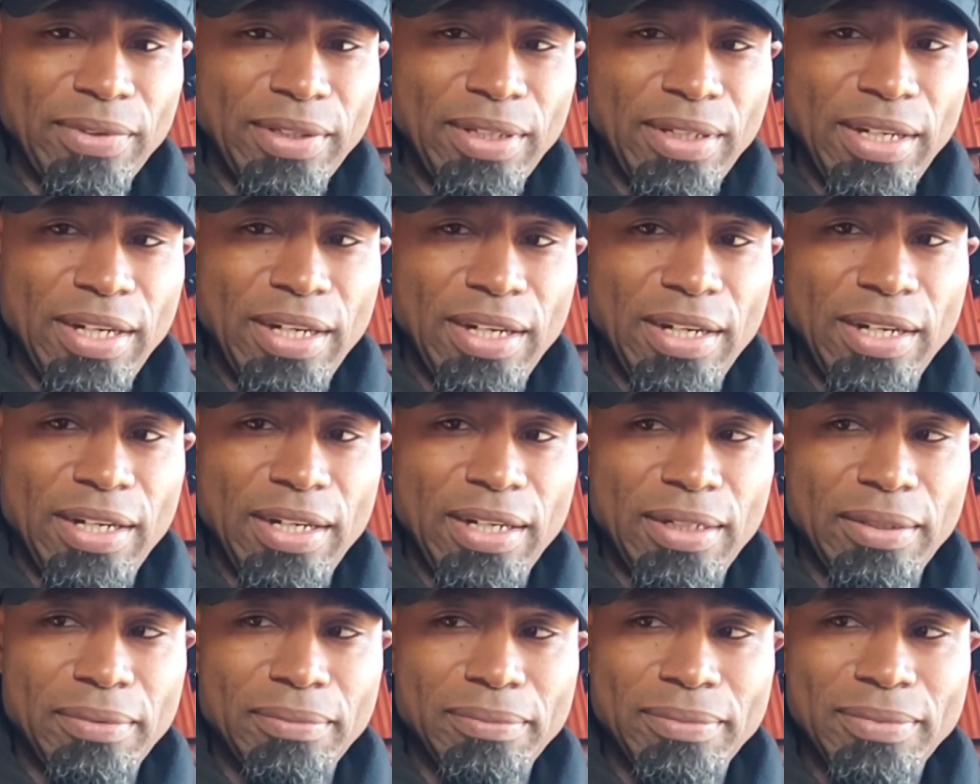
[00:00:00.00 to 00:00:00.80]

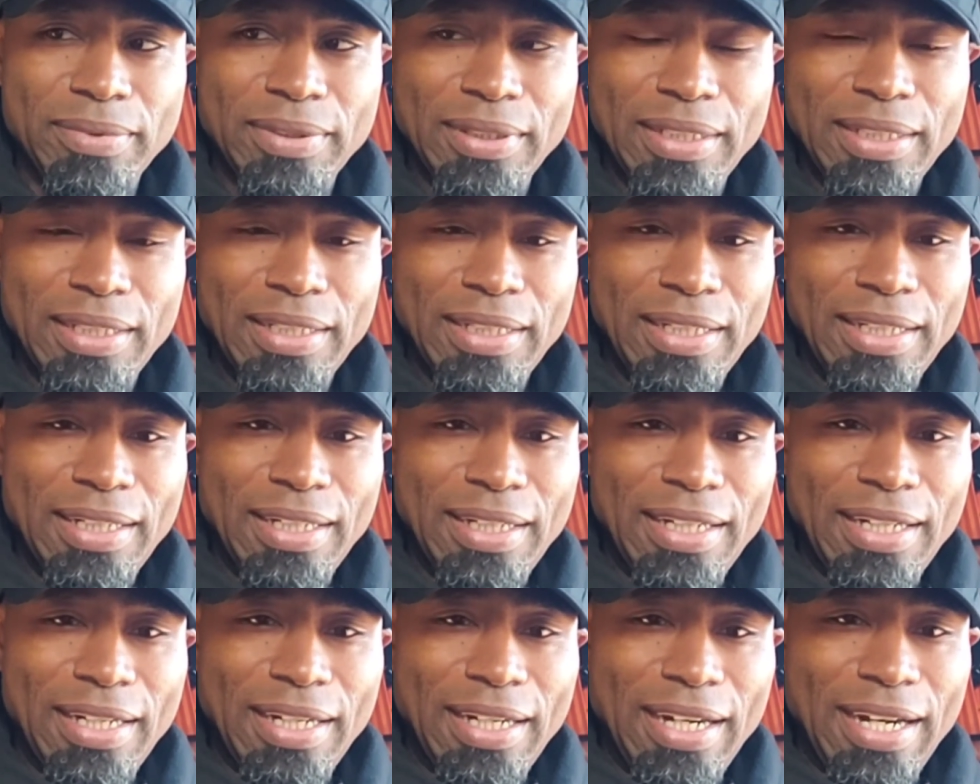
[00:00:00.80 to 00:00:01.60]

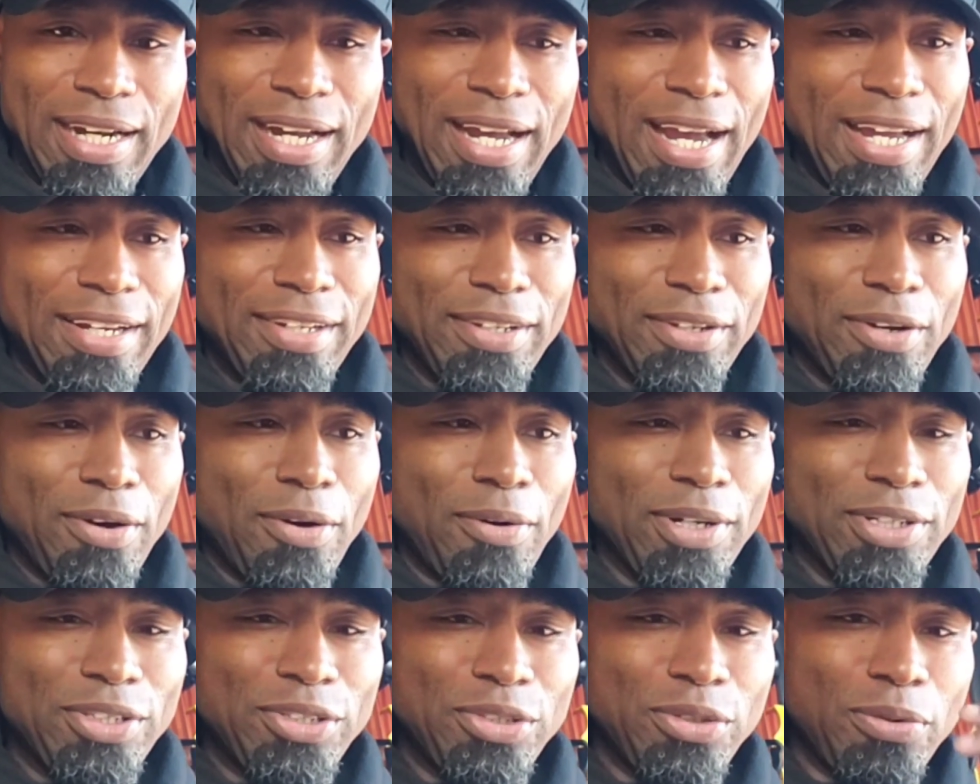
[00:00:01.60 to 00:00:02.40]
I had to
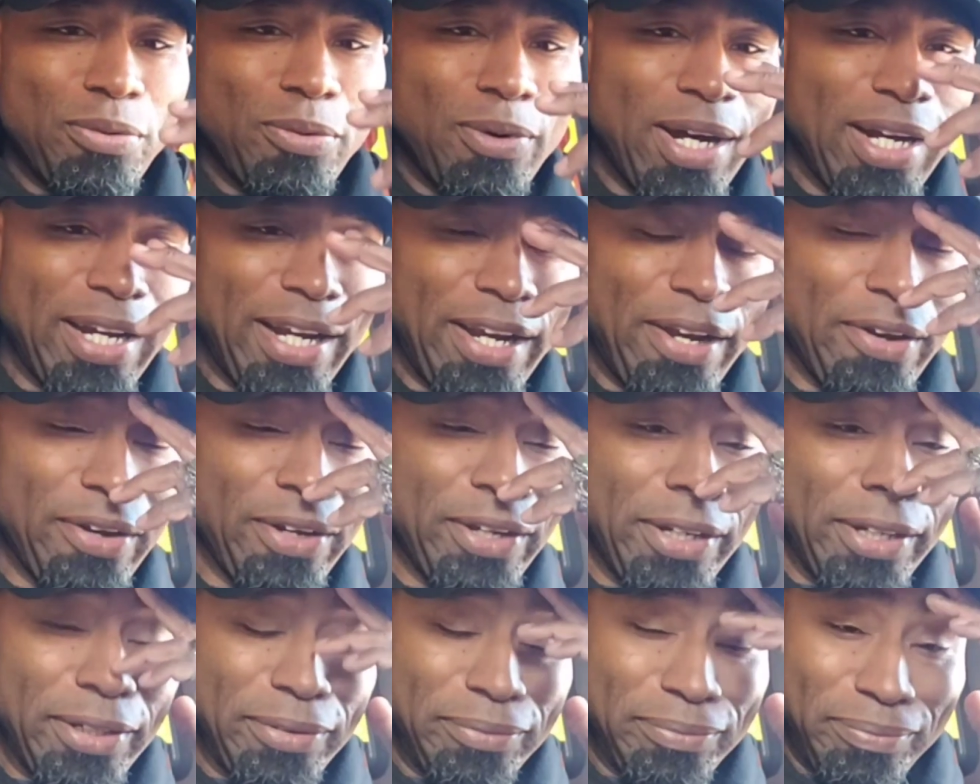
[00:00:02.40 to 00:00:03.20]
go into one
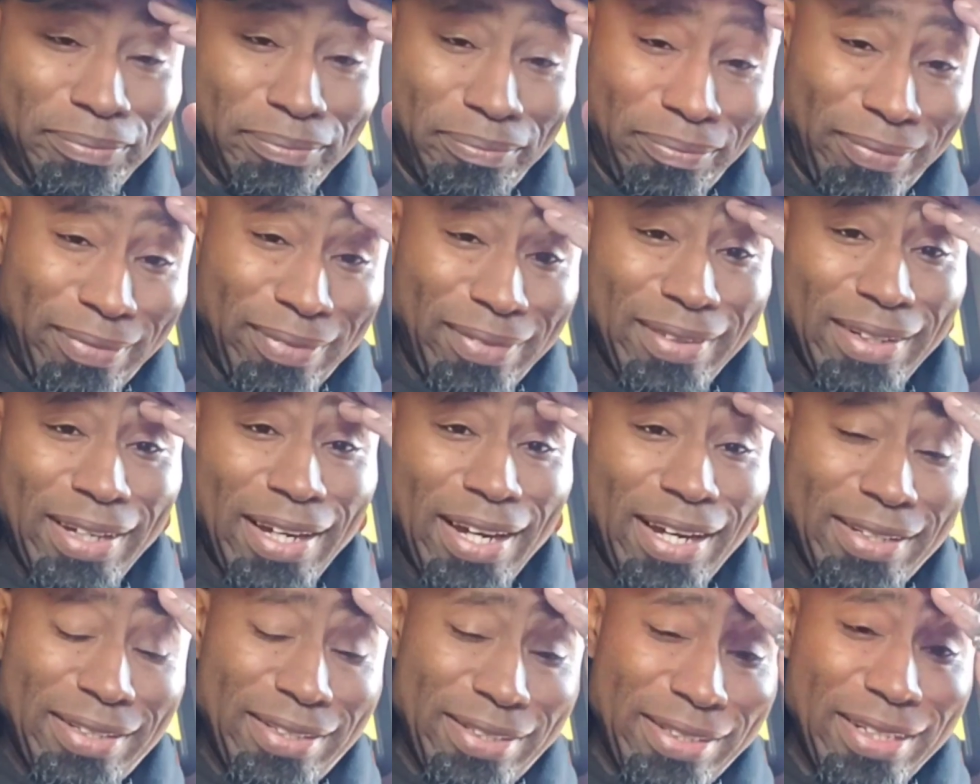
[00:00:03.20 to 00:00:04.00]
area
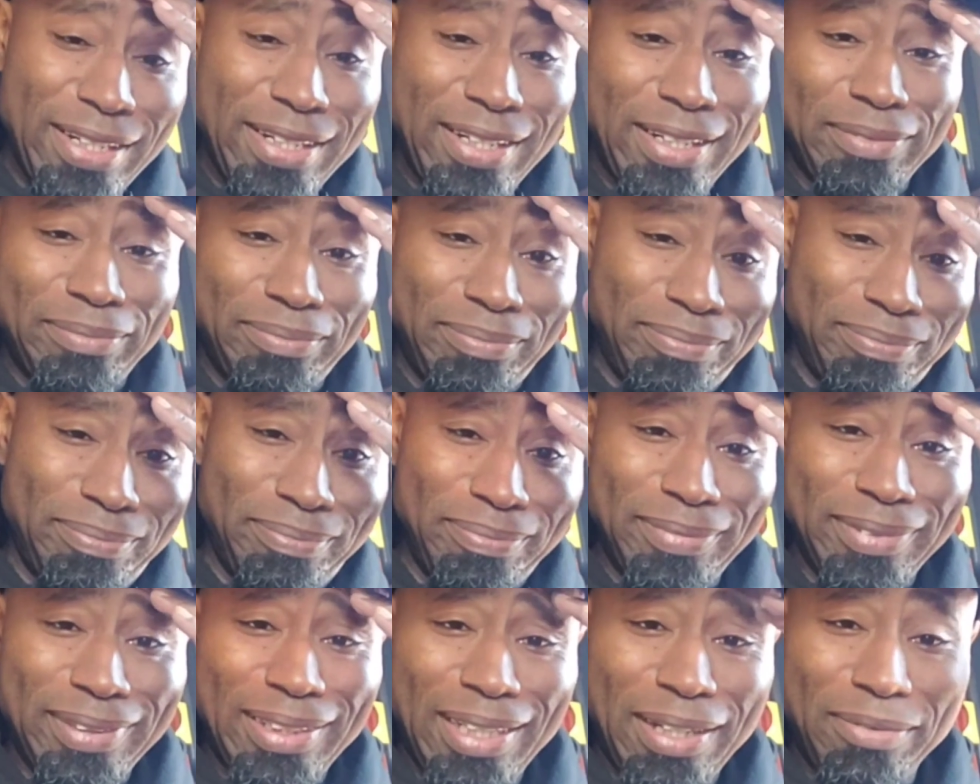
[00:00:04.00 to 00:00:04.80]
that
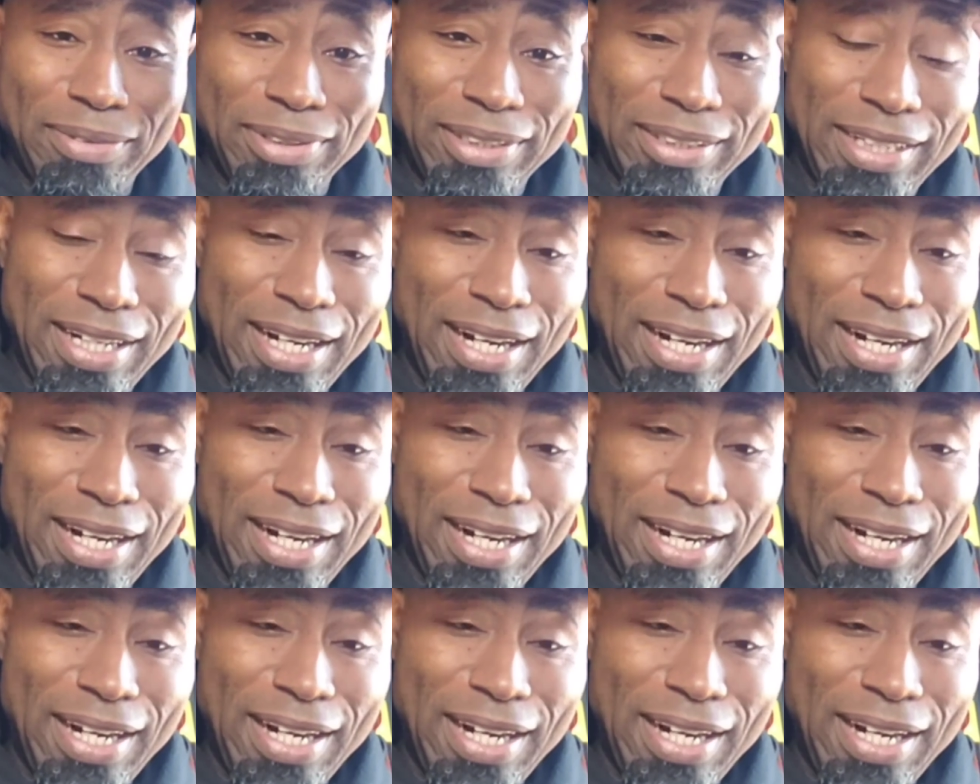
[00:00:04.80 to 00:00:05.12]
it was